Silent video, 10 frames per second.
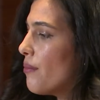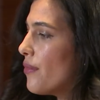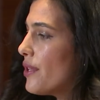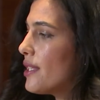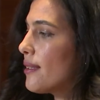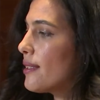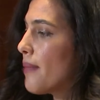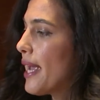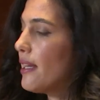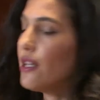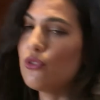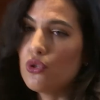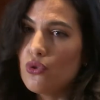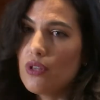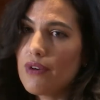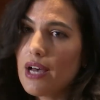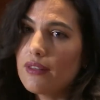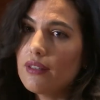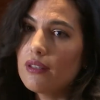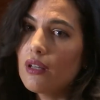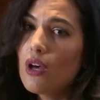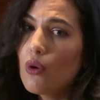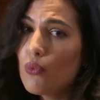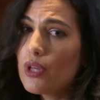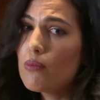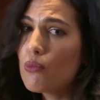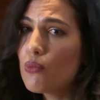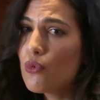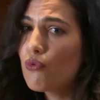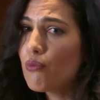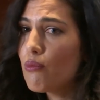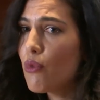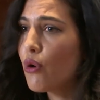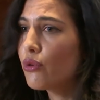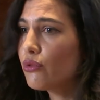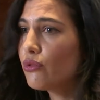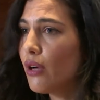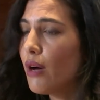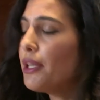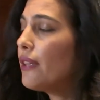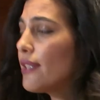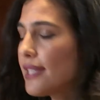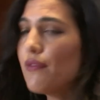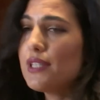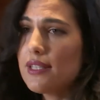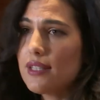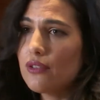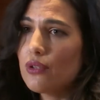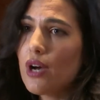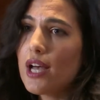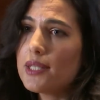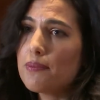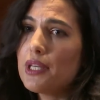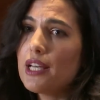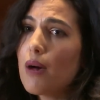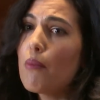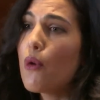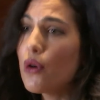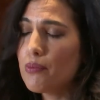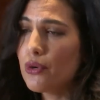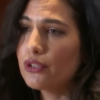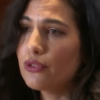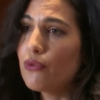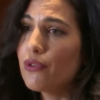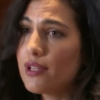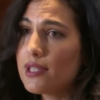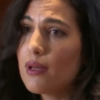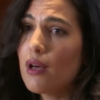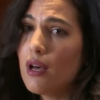this is mainly due to the fact that we move more. The services sector has become more important over this